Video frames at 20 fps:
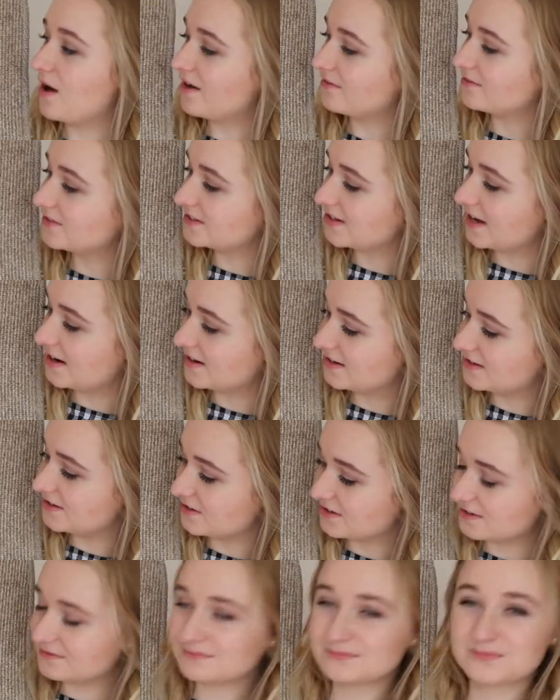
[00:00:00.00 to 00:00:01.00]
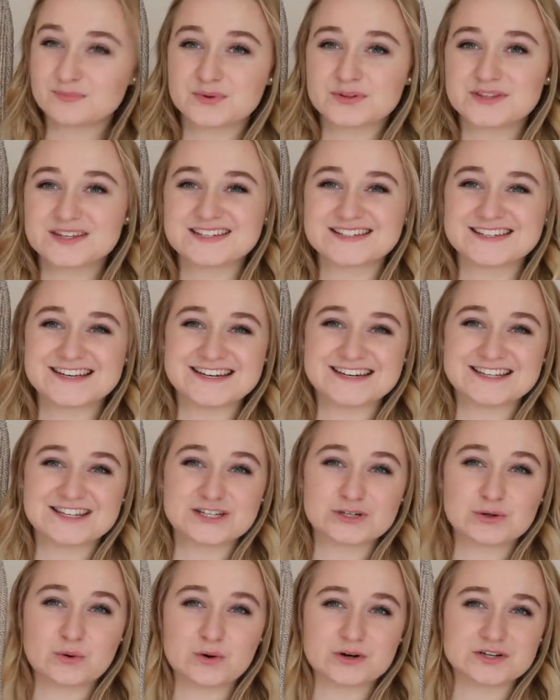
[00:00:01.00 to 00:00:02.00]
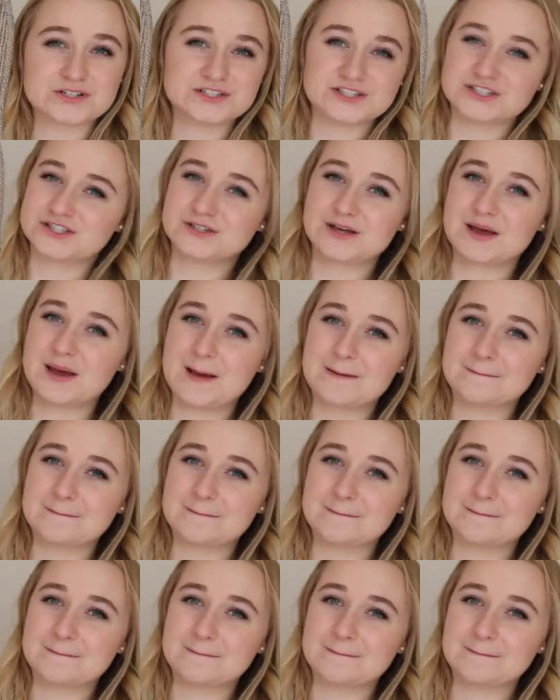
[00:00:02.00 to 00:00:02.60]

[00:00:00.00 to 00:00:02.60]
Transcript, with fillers: I've decided to put this in at the door to just